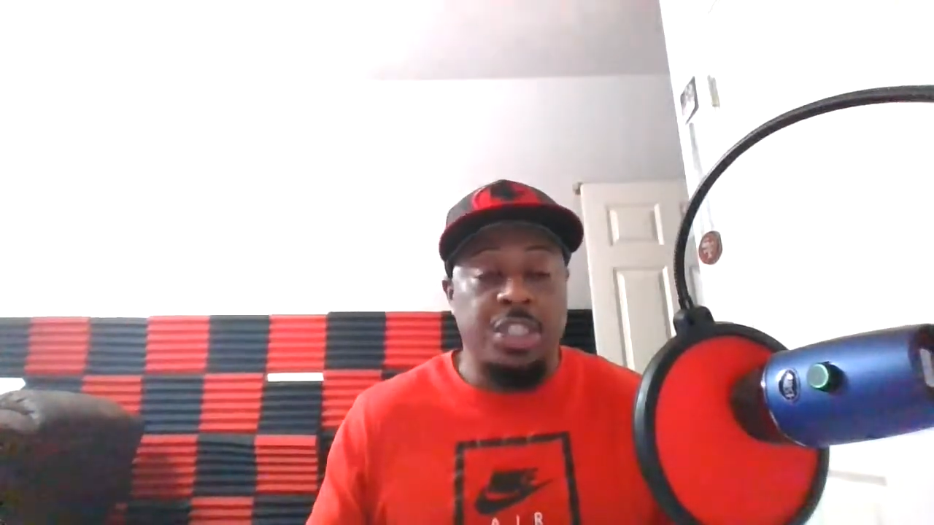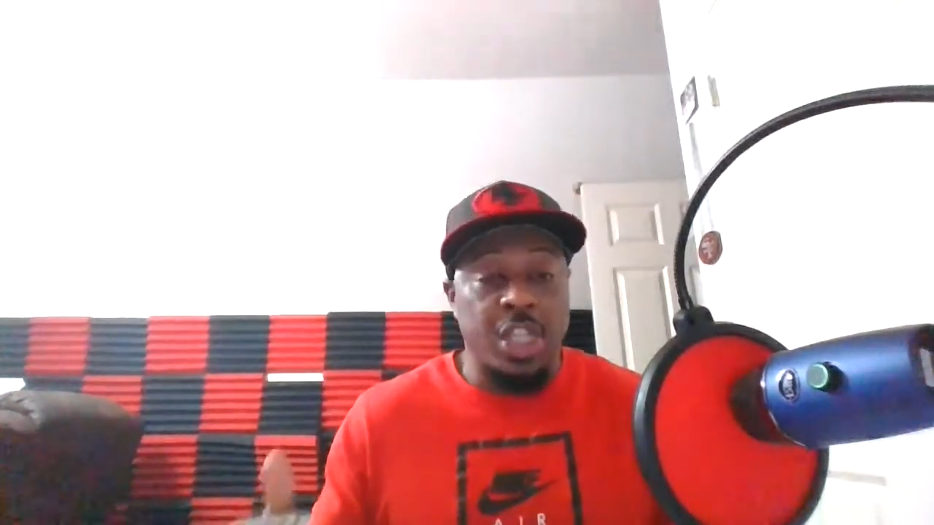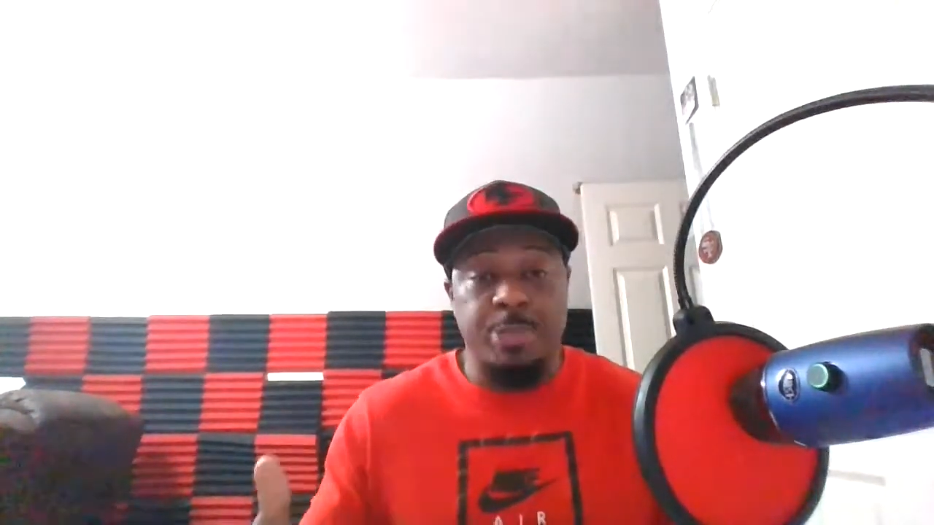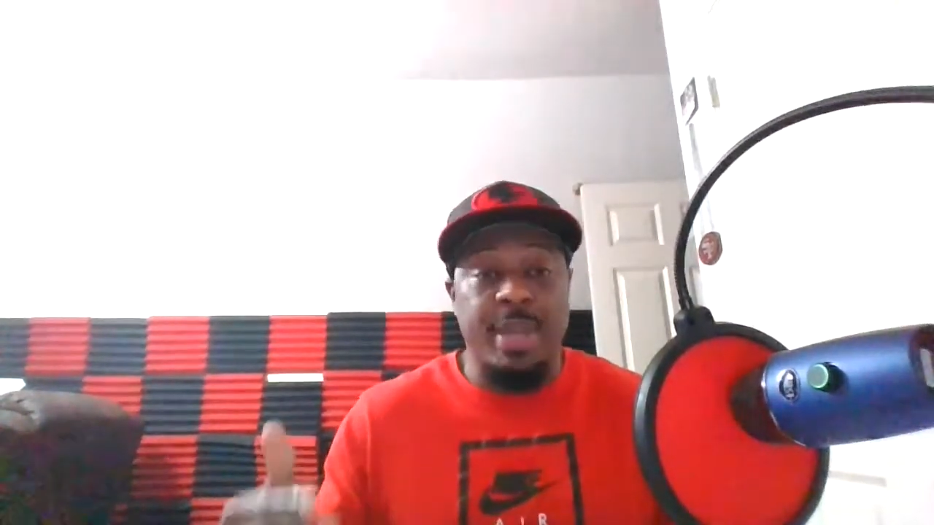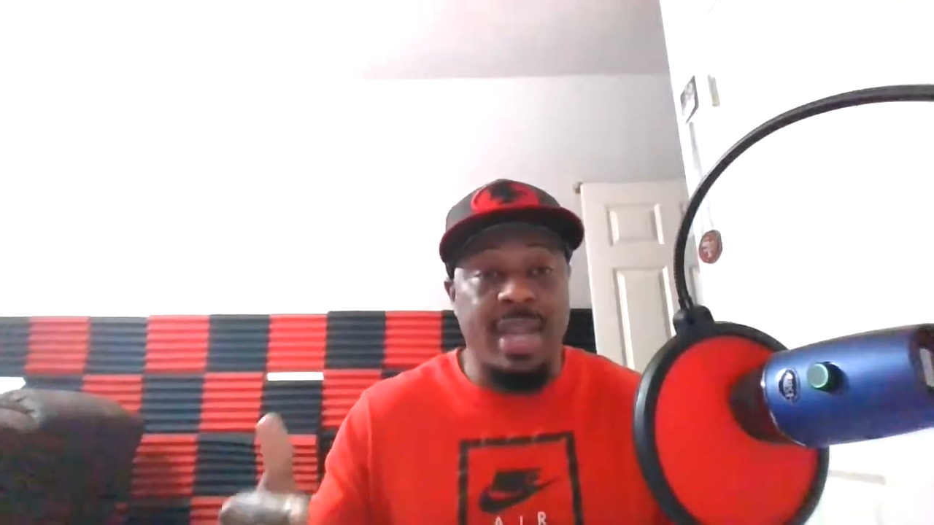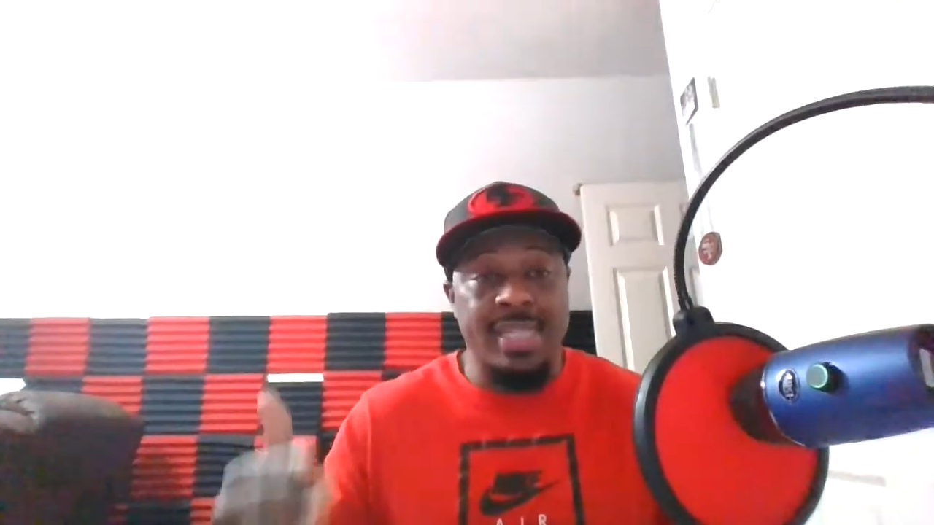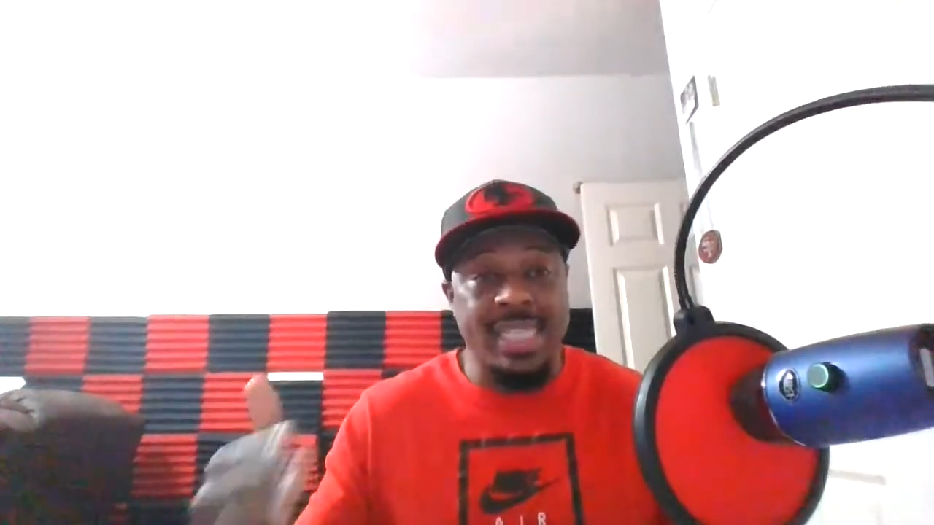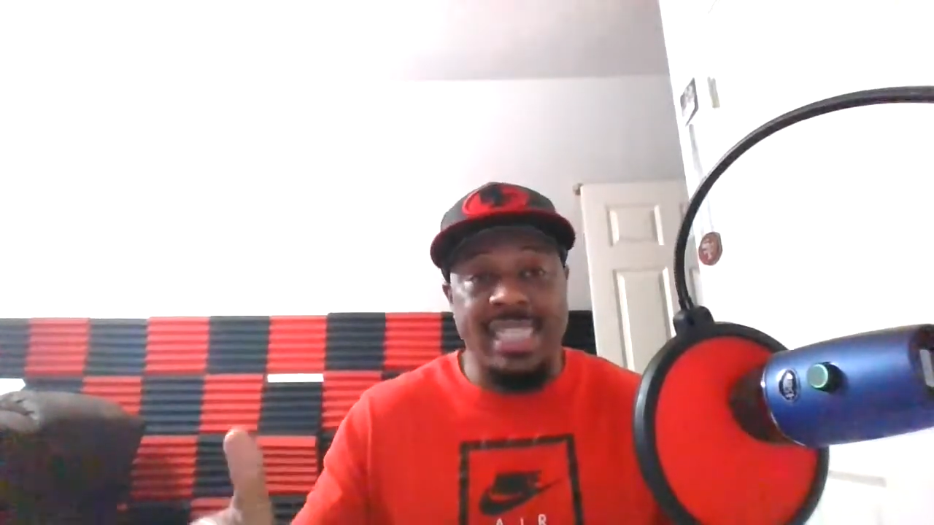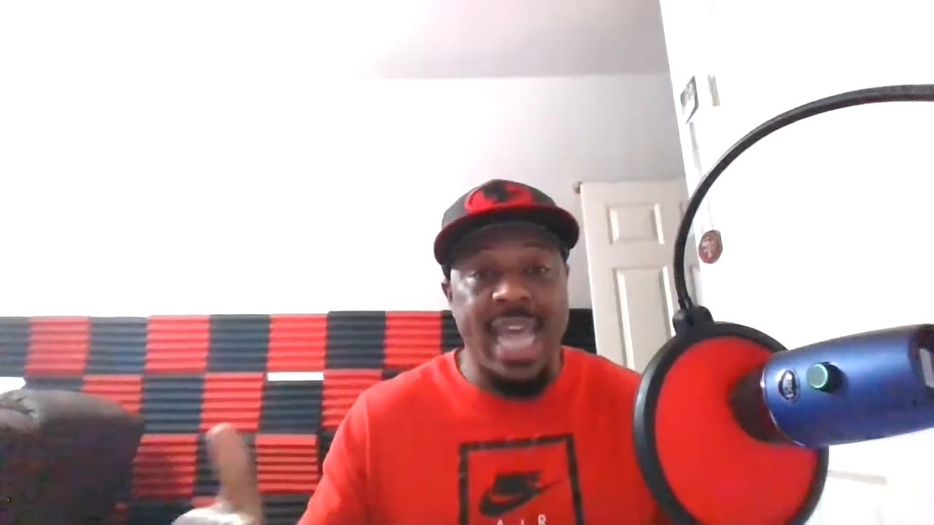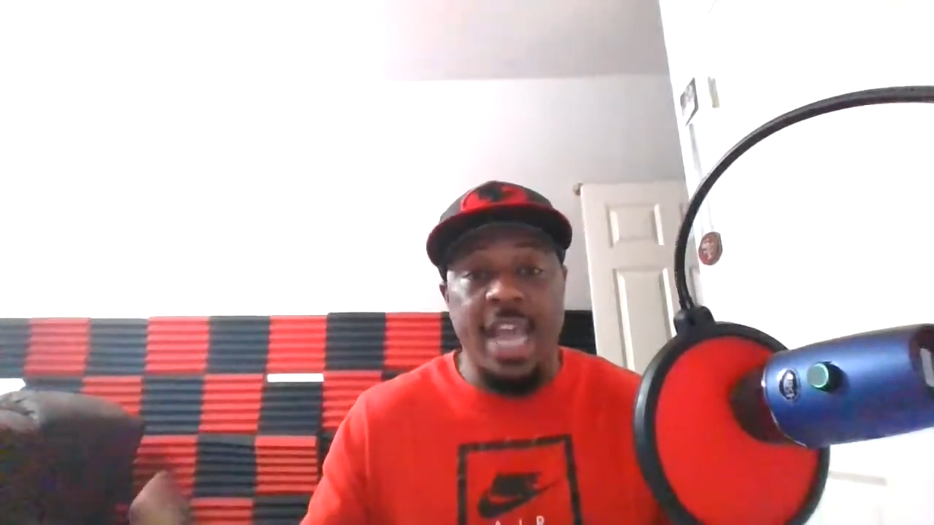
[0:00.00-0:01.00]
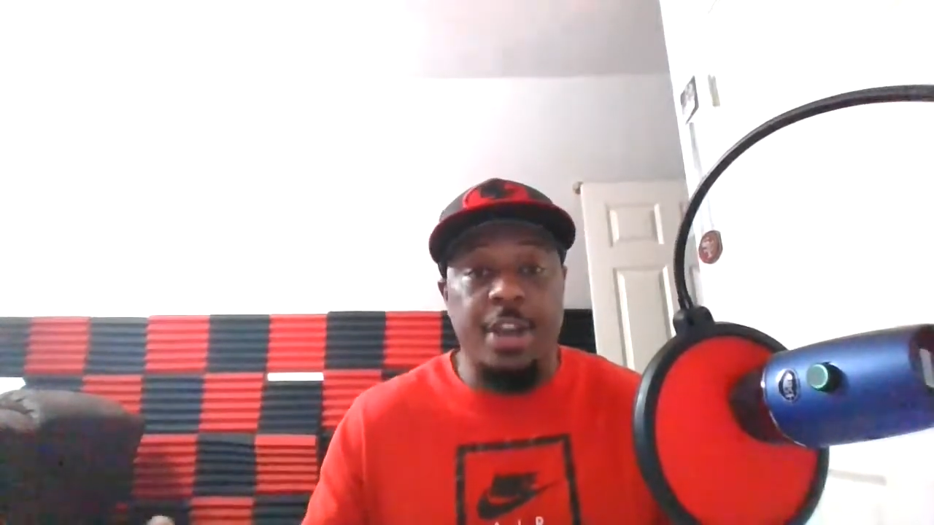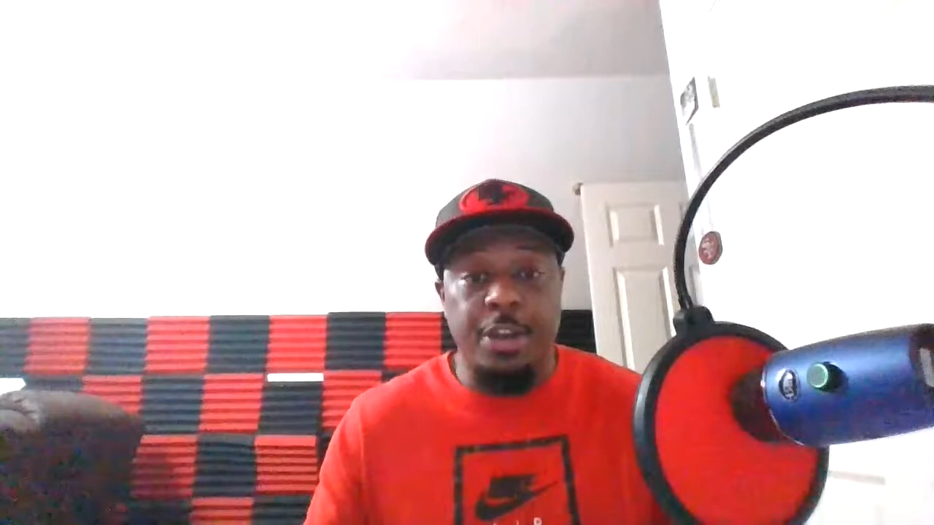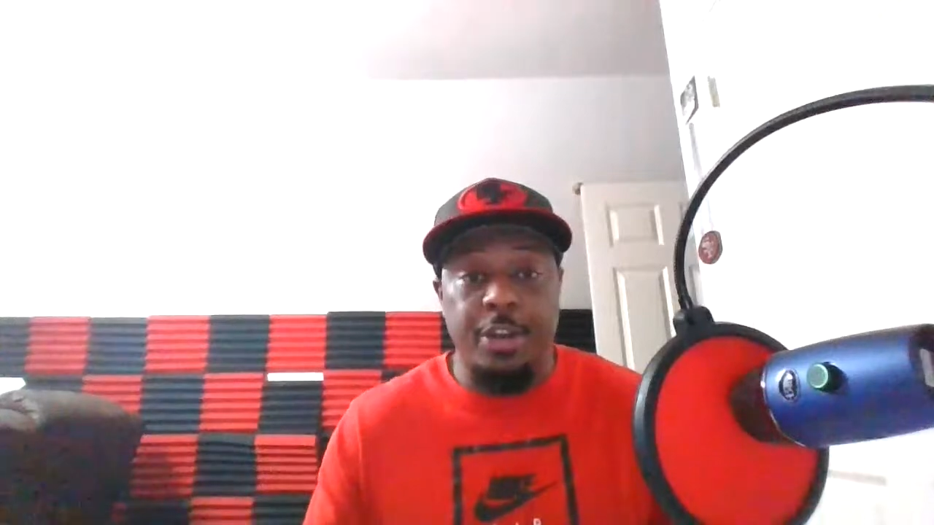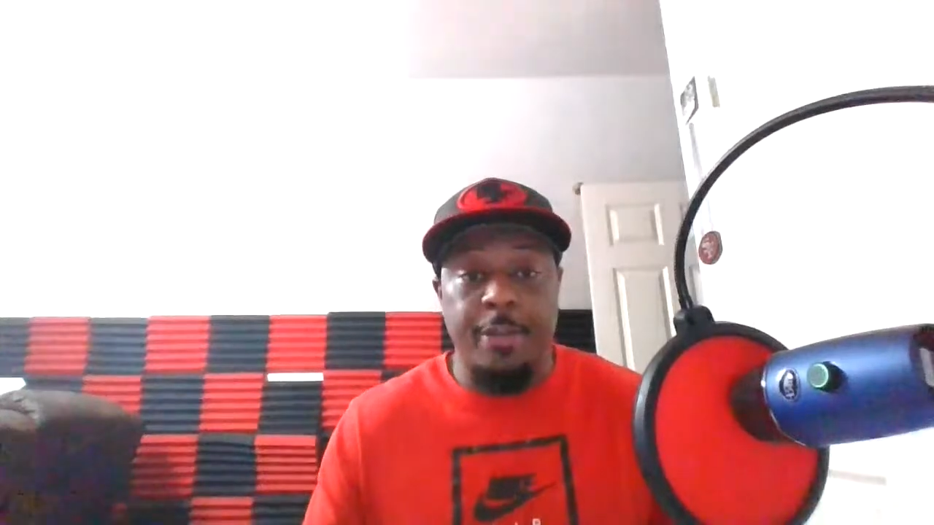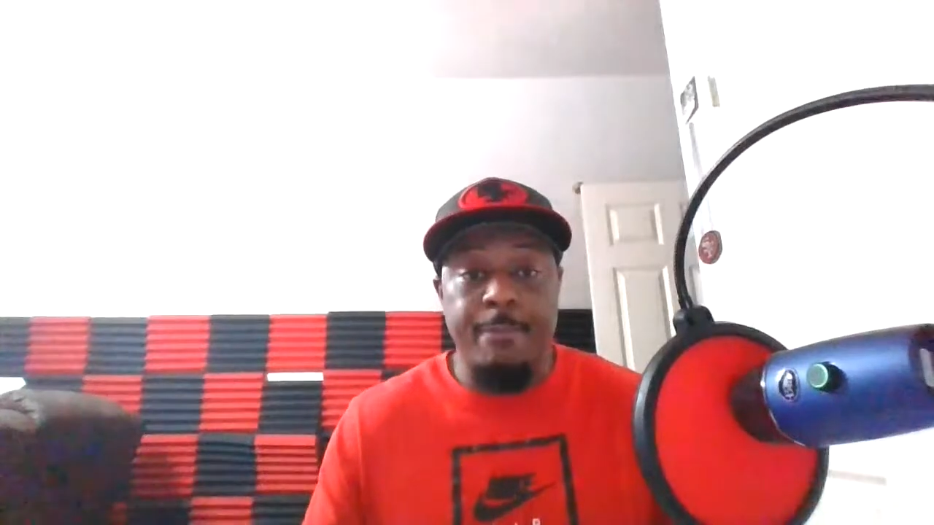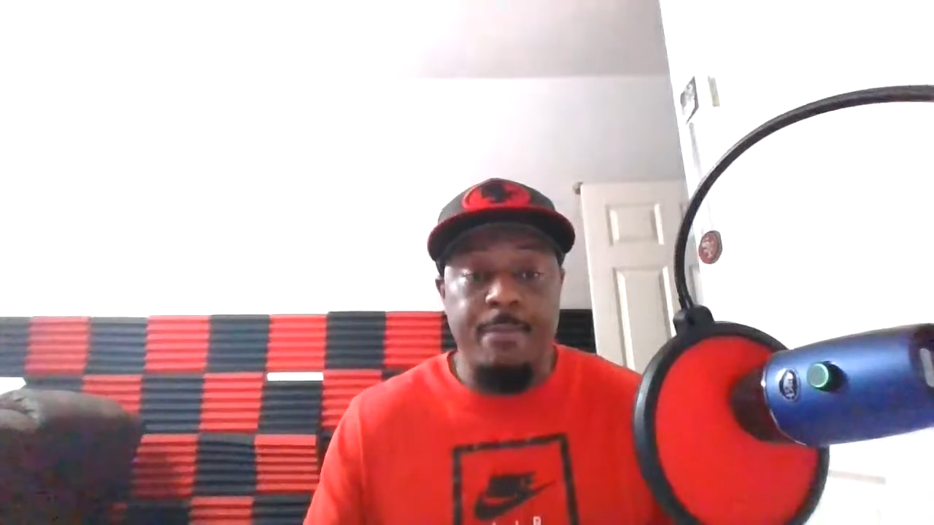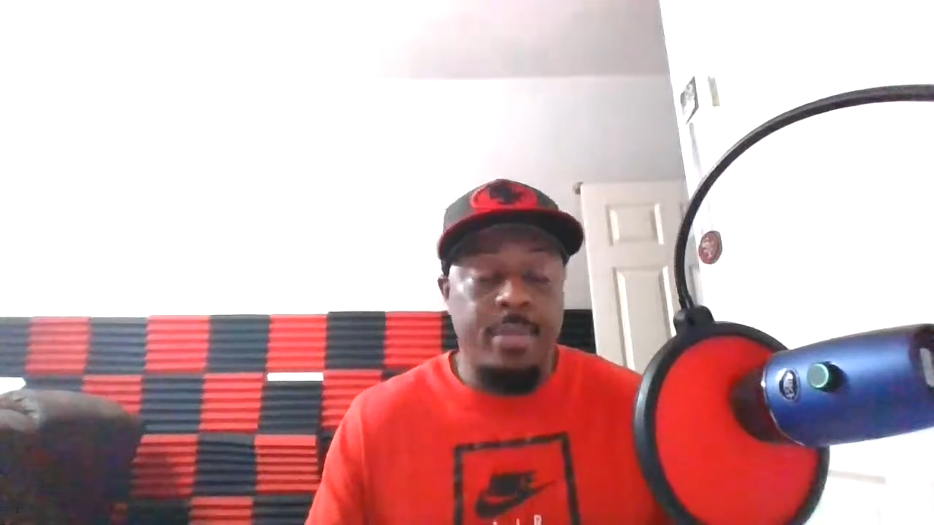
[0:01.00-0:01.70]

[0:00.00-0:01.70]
just because it's that good.